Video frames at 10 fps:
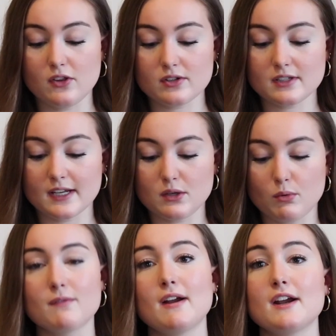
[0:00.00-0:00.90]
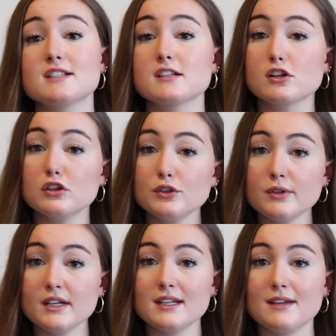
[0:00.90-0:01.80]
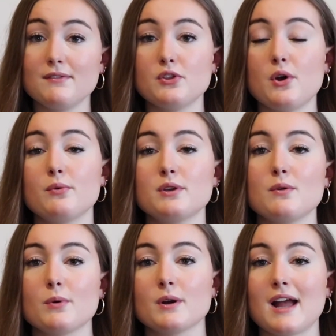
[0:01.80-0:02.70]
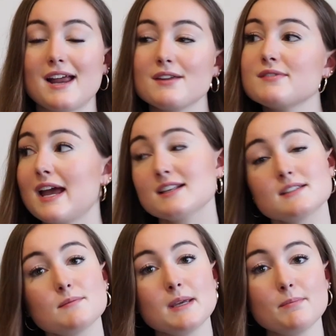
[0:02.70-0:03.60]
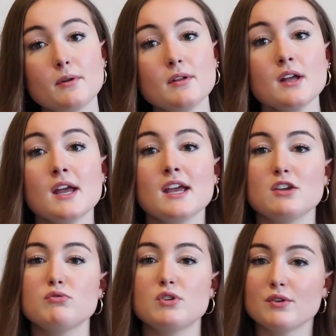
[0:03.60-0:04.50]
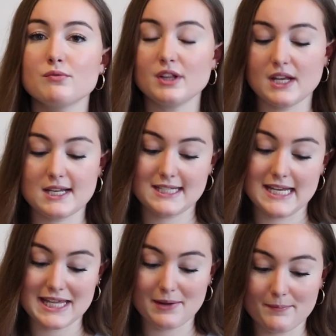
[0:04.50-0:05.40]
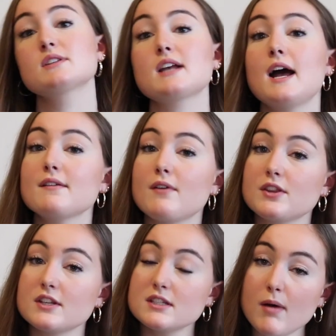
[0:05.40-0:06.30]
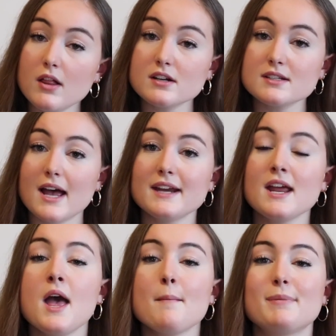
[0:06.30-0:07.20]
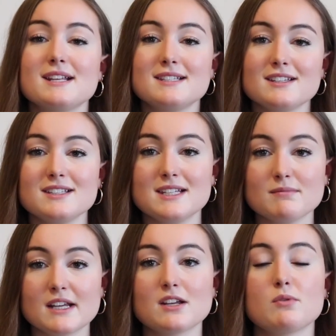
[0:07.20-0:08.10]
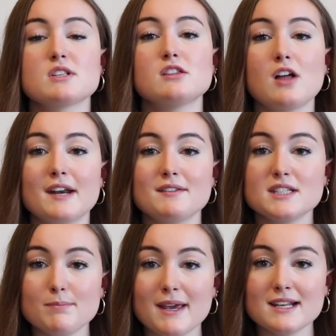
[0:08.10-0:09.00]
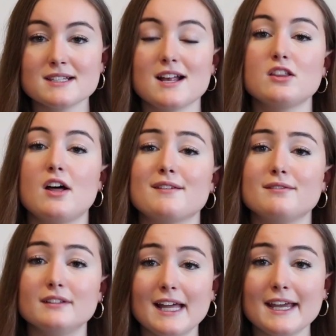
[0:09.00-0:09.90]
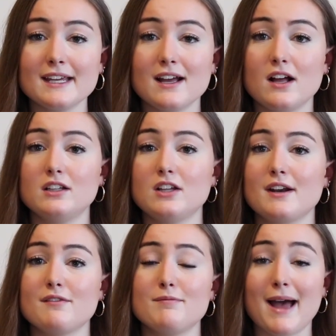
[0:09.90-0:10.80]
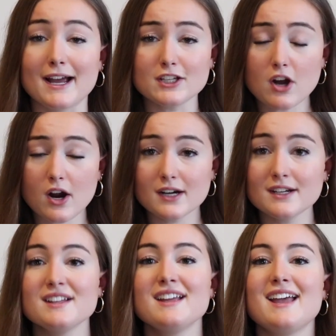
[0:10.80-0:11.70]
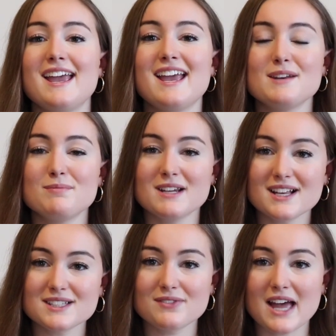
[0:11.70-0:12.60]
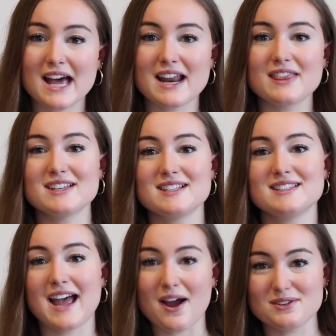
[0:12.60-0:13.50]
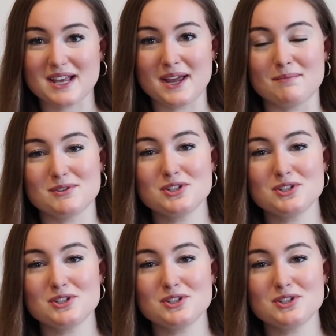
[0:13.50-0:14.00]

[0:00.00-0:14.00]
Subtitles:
It looked like you were very secluded, even though you were kind of next to people. You couldn't really see them. It was kind of on the smaller side, but it still seemed like there was a lot of space, a lot of light, a lot of backyard. And because of that, this is the house I am